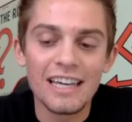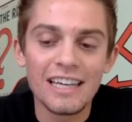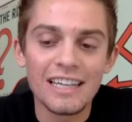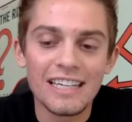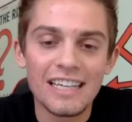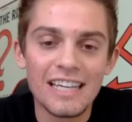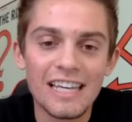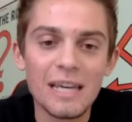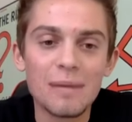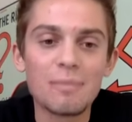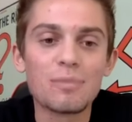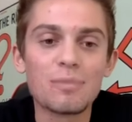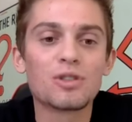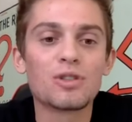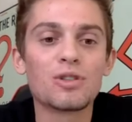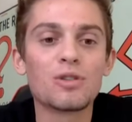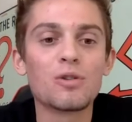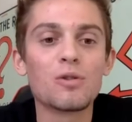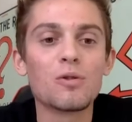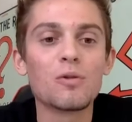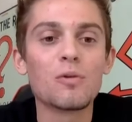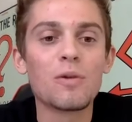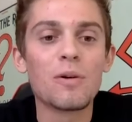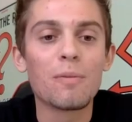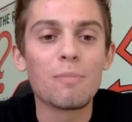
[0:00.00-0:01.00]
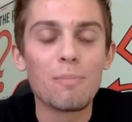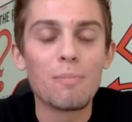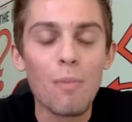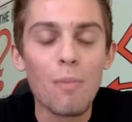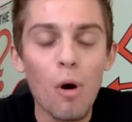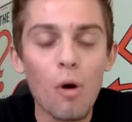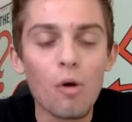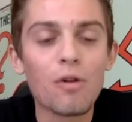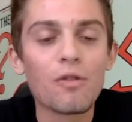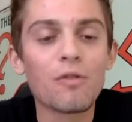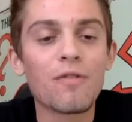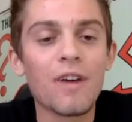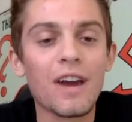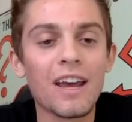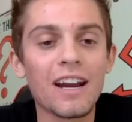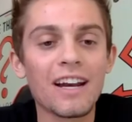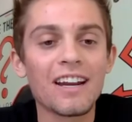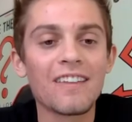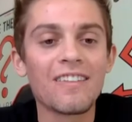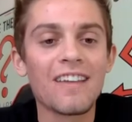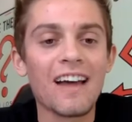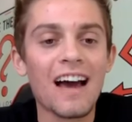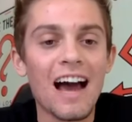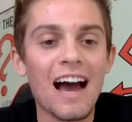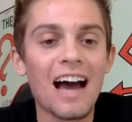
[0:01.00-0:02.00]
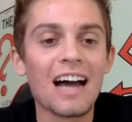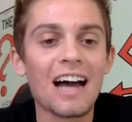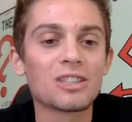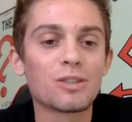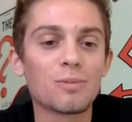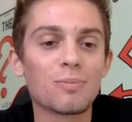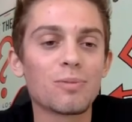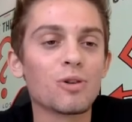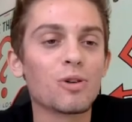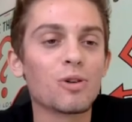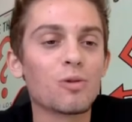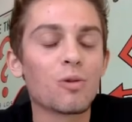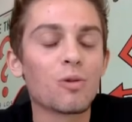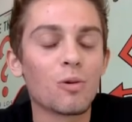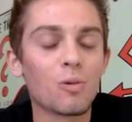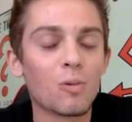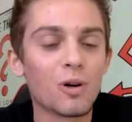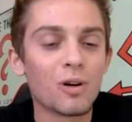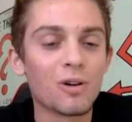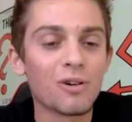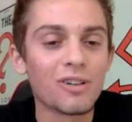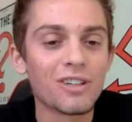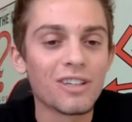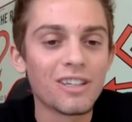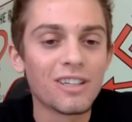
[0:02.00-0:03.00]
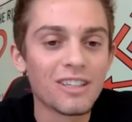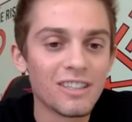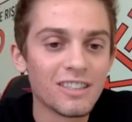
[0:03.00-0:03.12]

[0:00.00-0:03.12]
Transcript: keeps you motivated in the entrepreneur world?